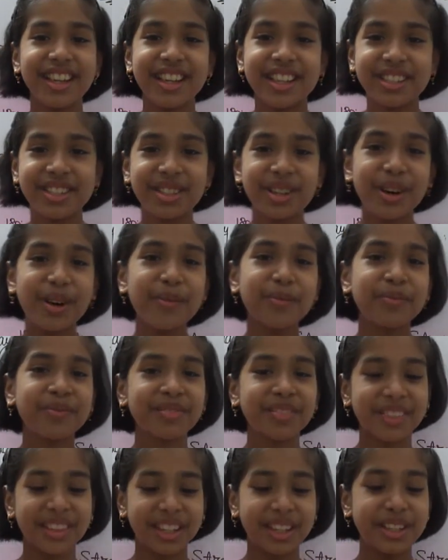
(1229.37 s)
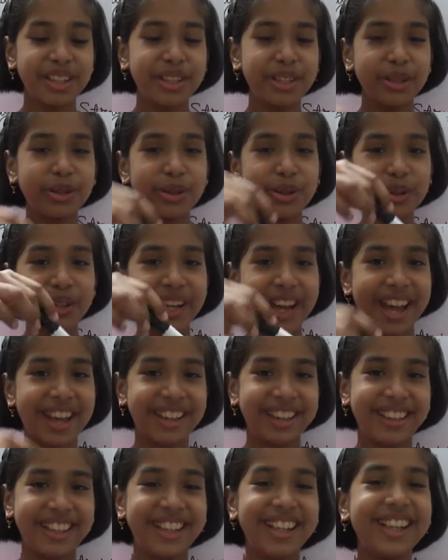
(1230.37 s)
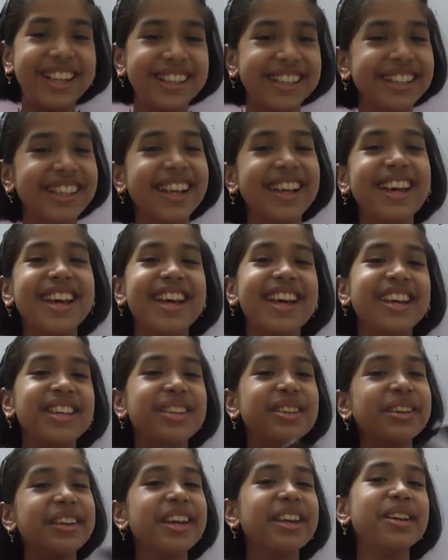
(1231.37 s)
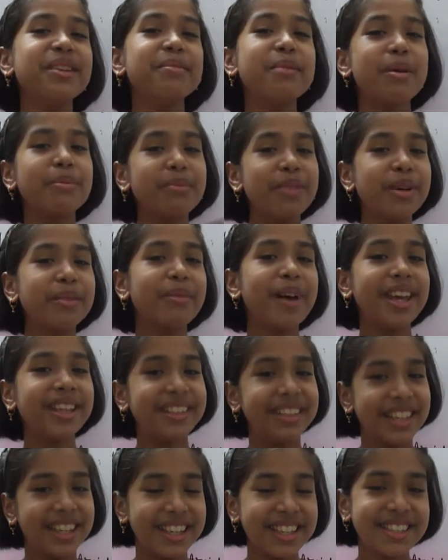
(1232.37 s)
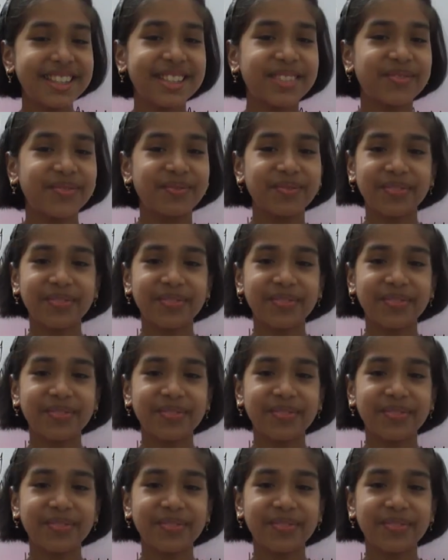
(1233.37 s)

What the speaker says: So acute angle you can remember by this.